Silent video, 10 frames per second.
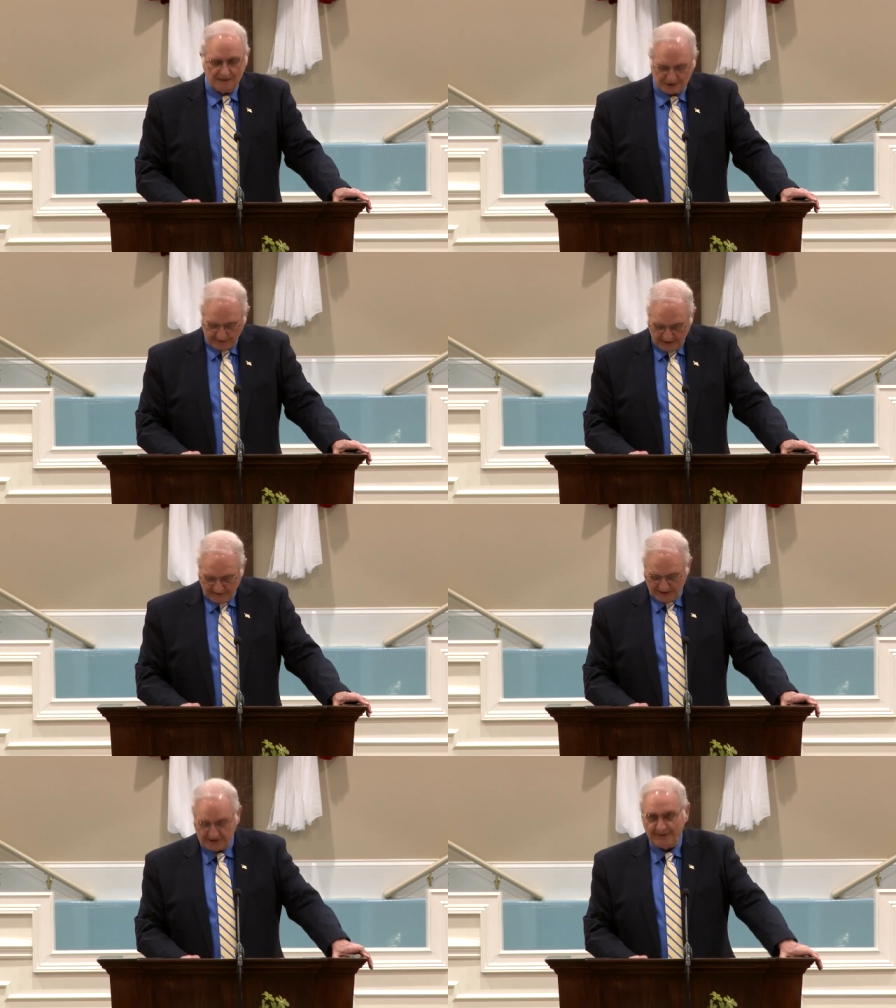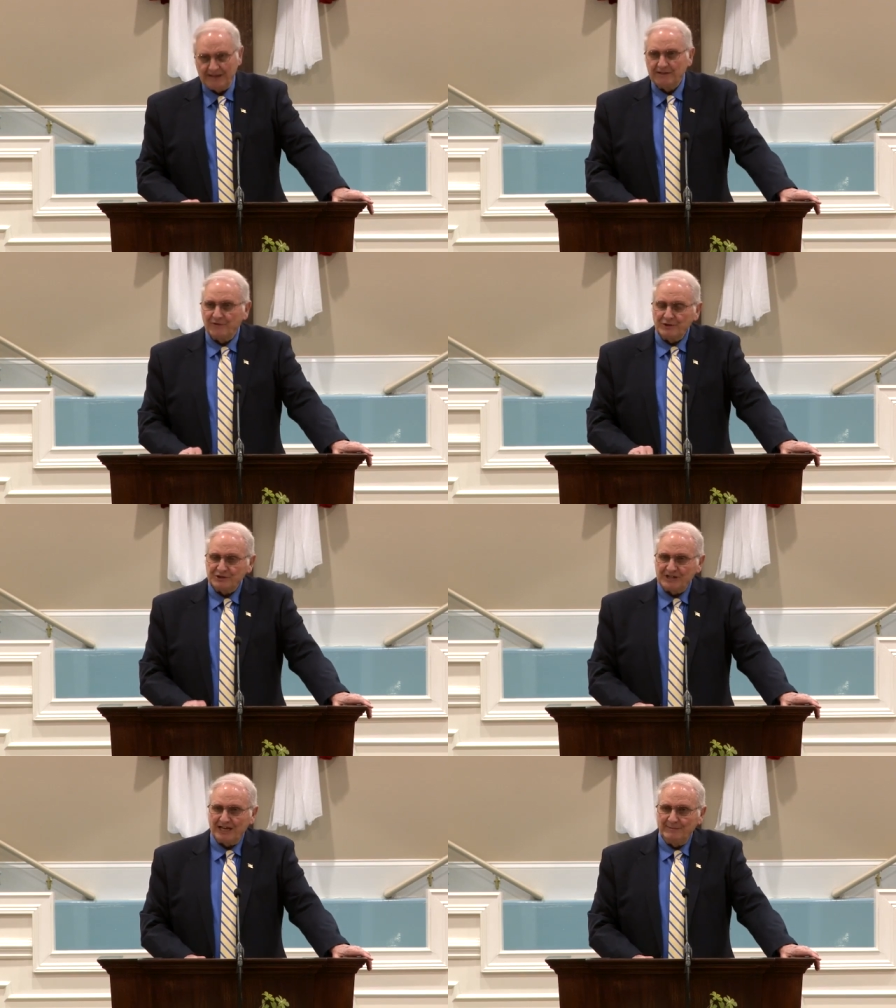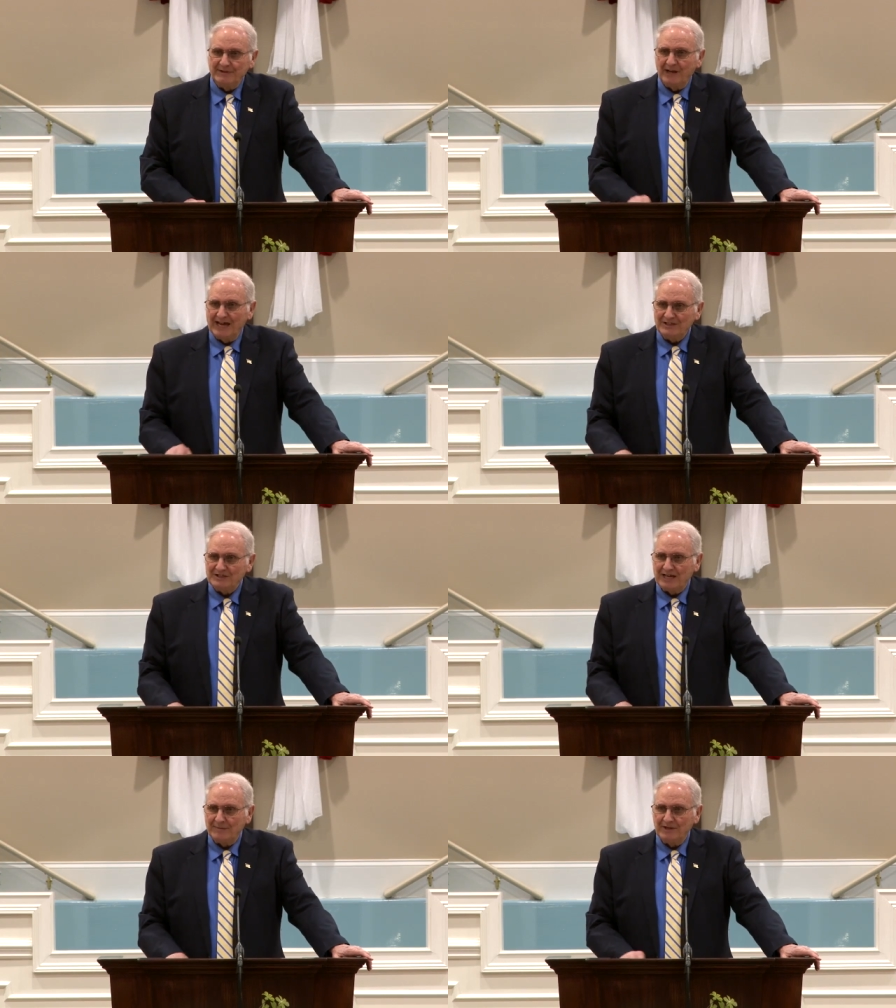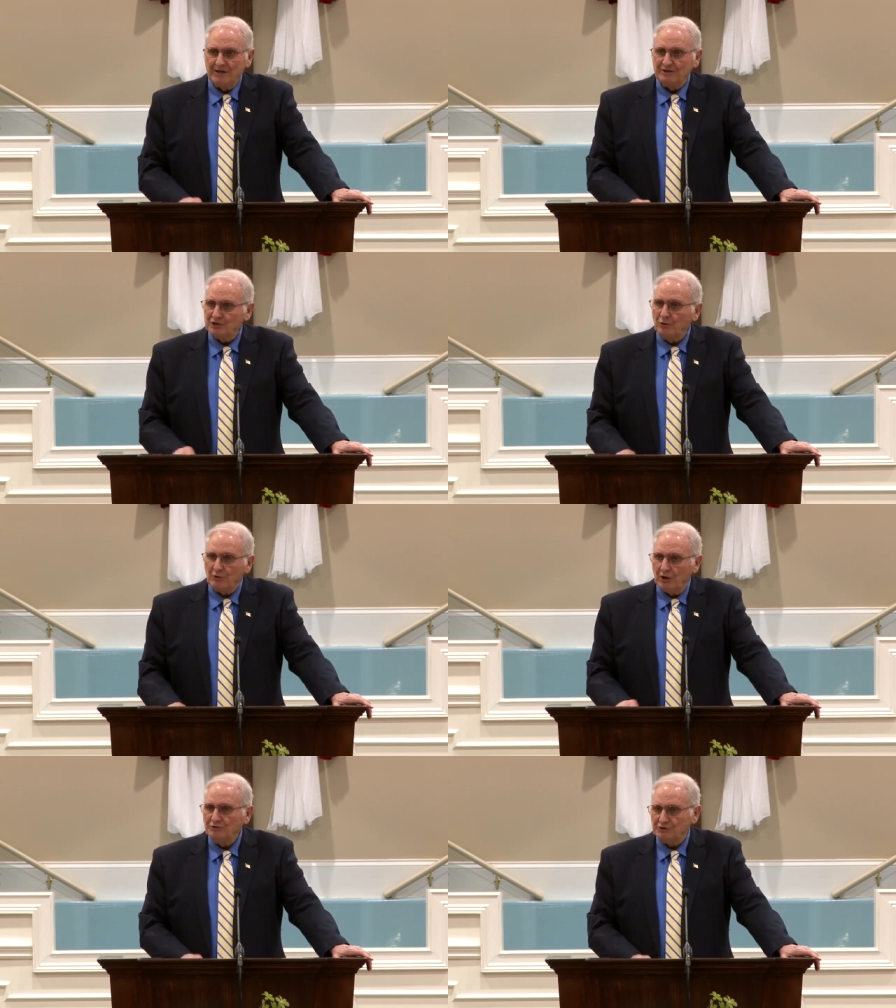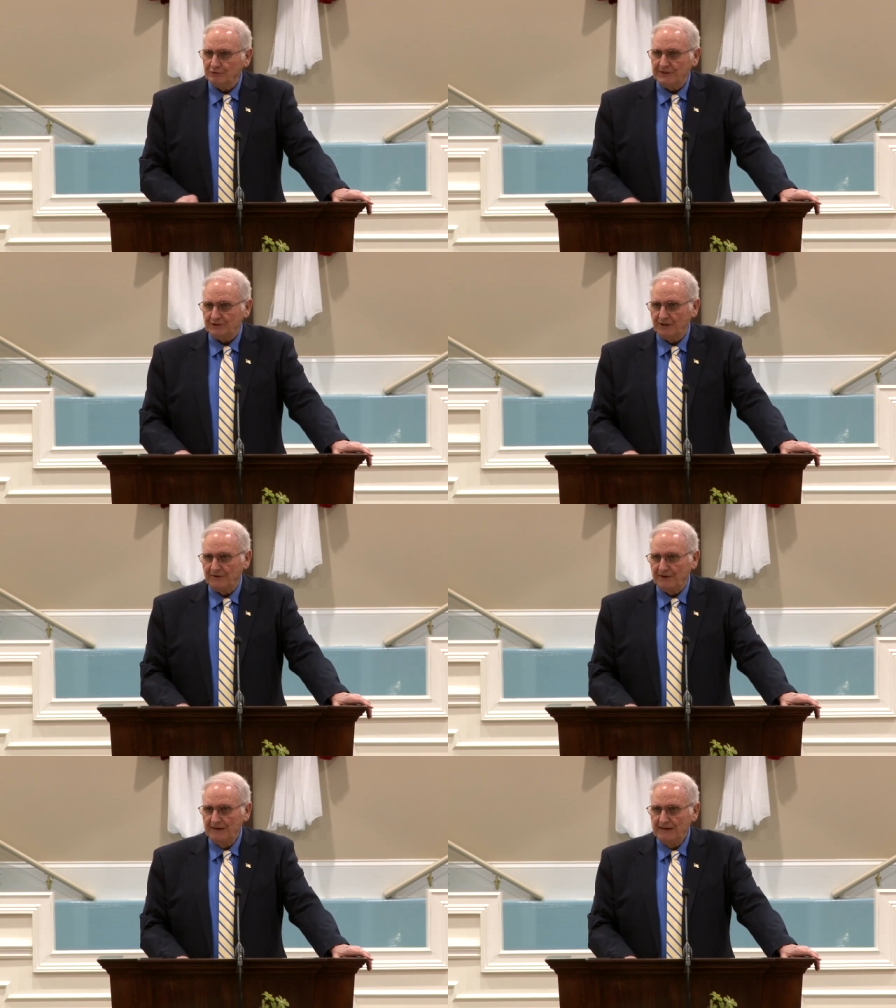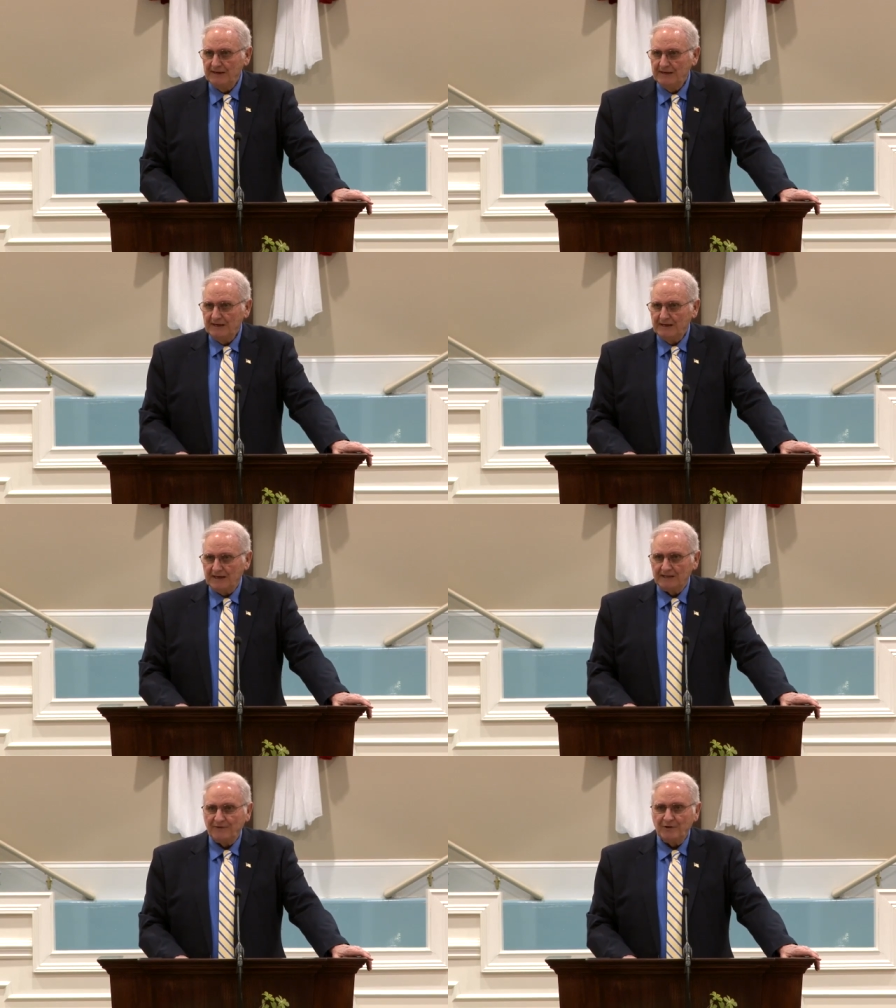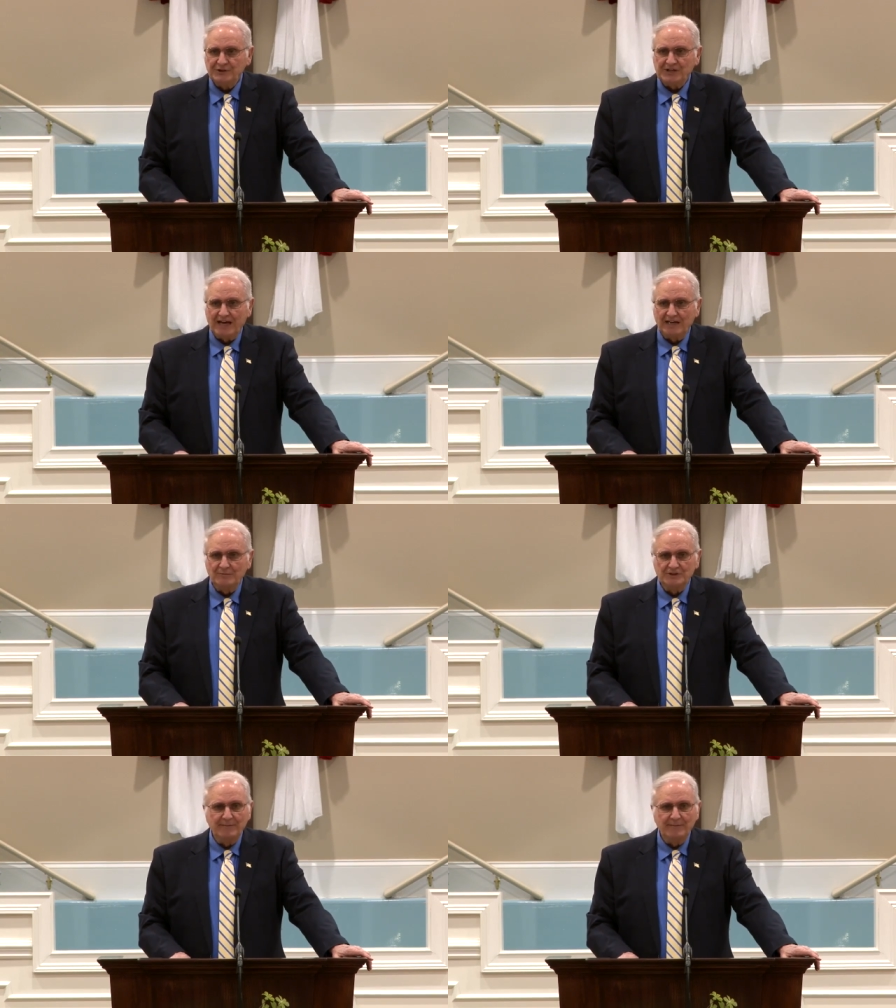There's so many things about the first Adam and the last Adam that are so close to each other. Now, the first Adam was